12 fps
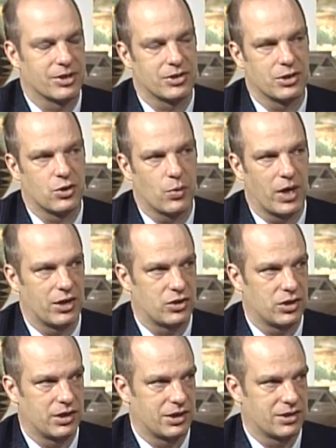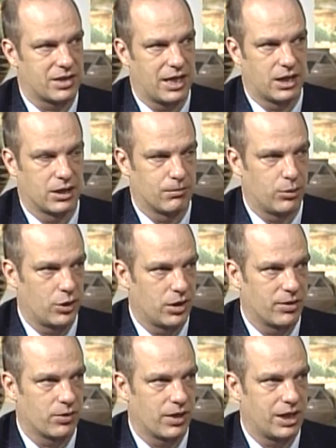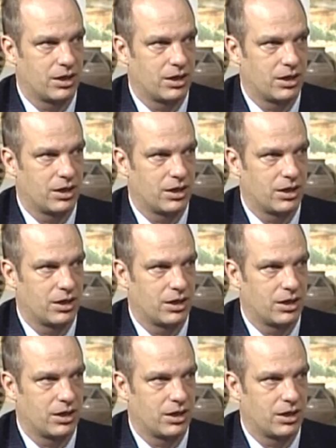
situation than, say, unemployment rate.